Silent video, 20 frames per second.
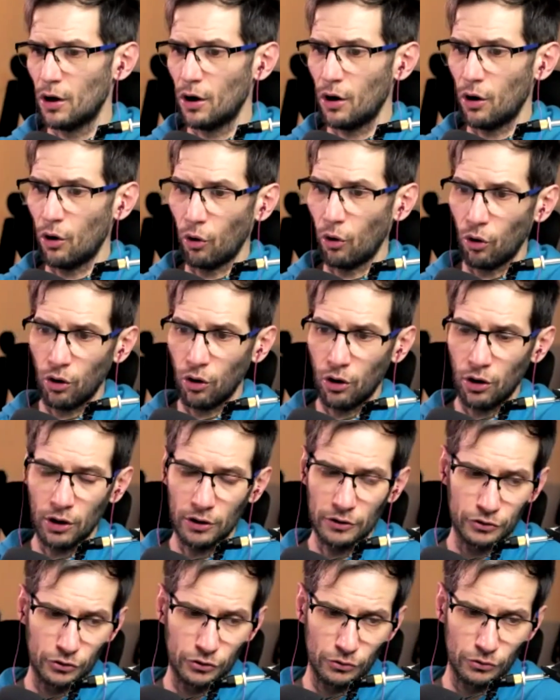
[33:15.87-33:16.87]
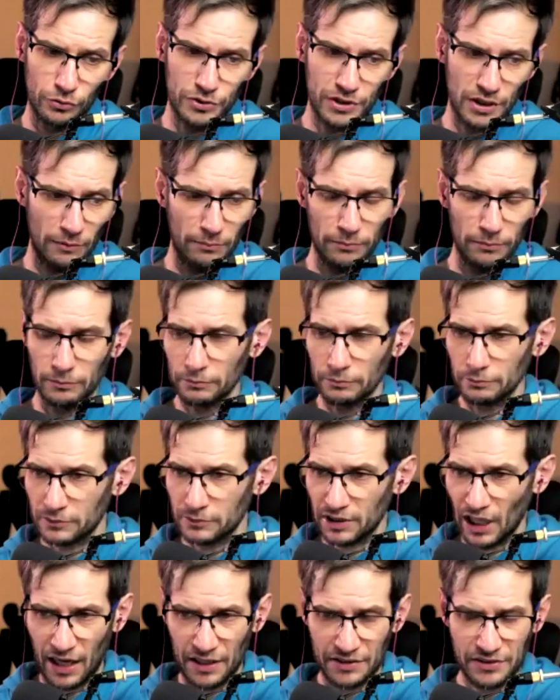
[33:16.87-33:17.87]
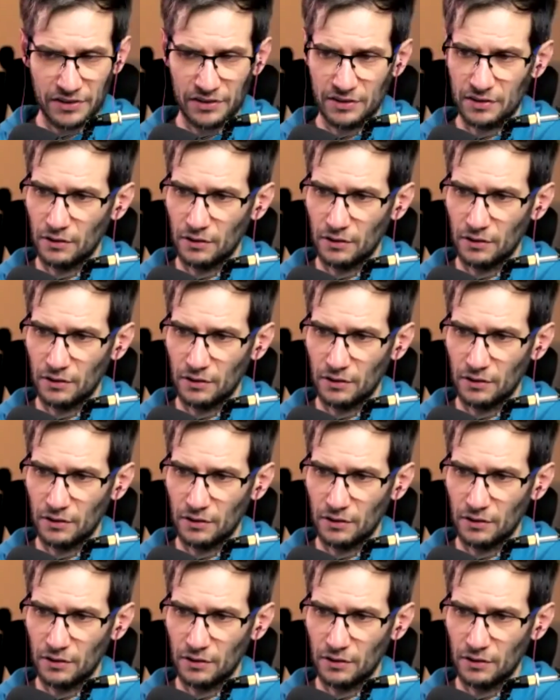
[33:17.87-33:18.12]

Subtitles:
or do some tasks